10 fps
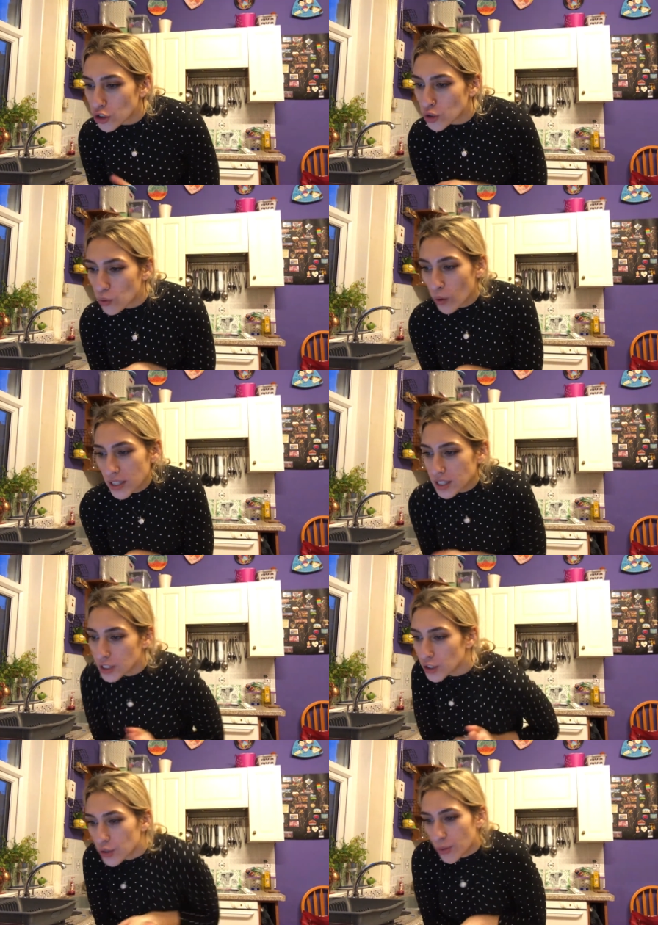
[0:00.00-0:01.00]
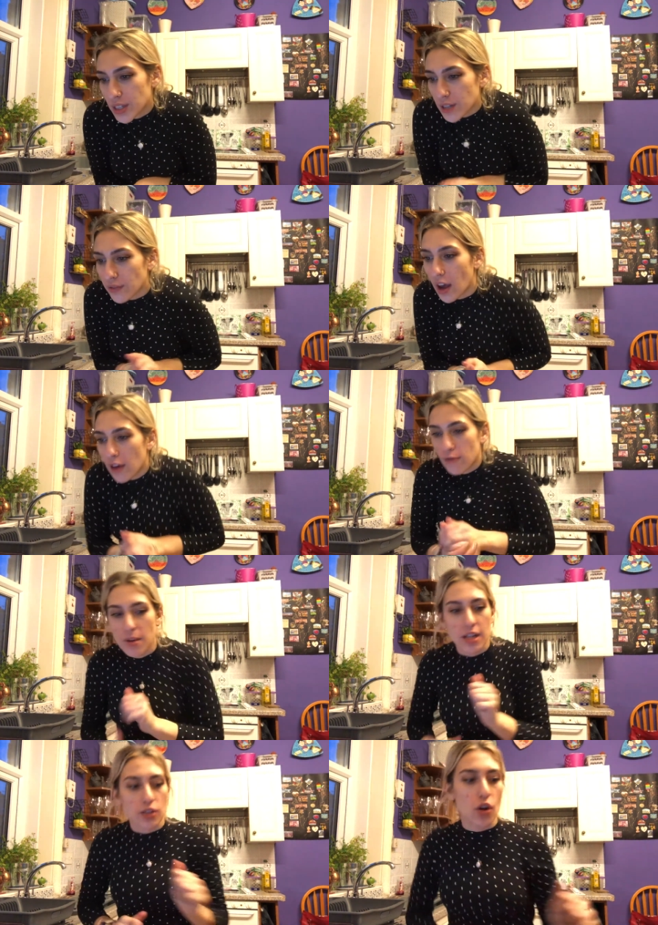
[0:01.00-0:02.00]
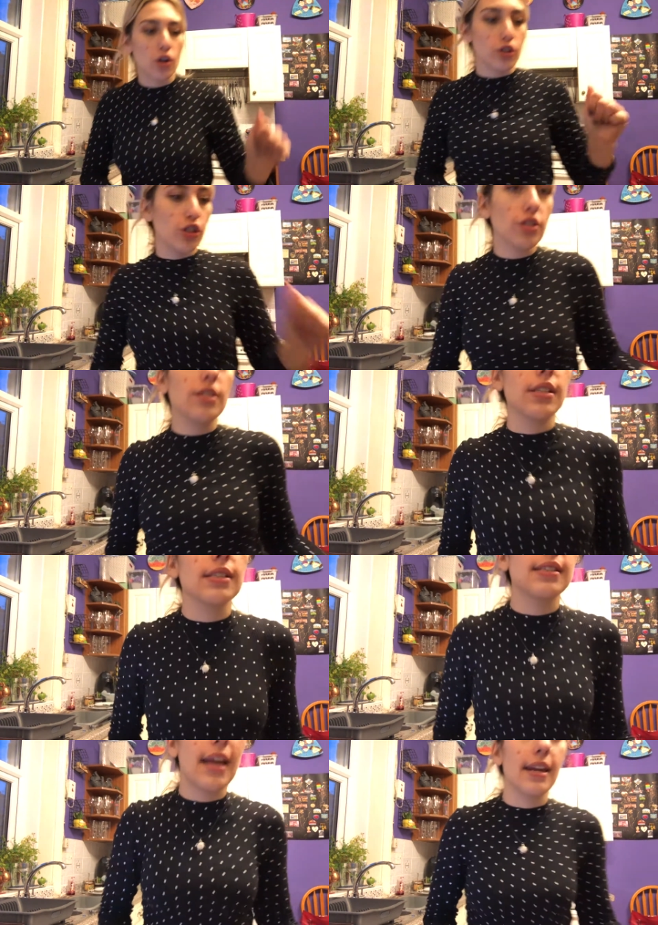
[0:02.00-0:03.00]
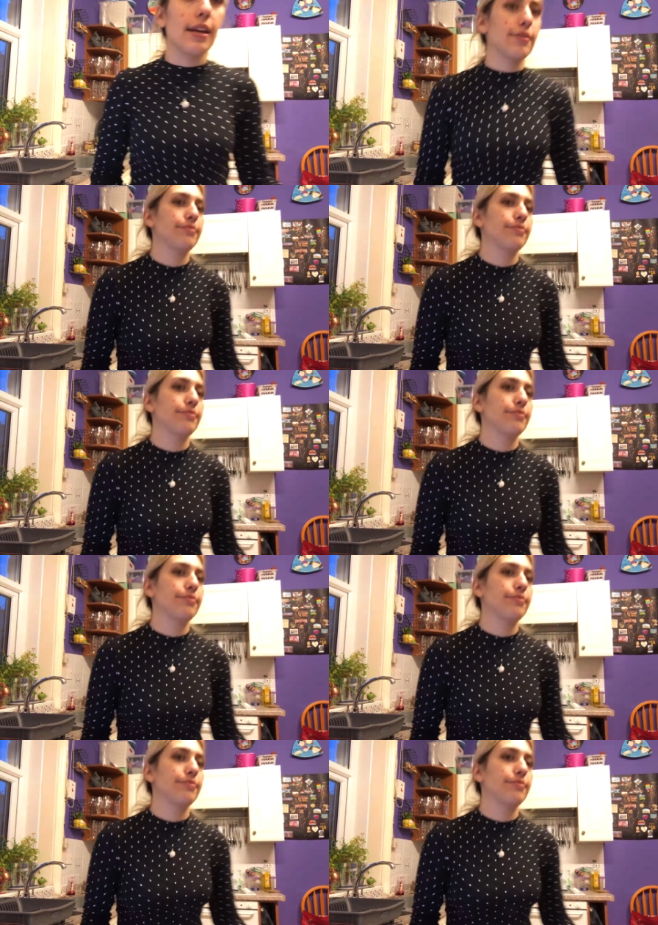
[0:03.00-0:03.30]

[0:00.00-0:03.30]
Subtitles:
20 to 25 minutes, or just until tender.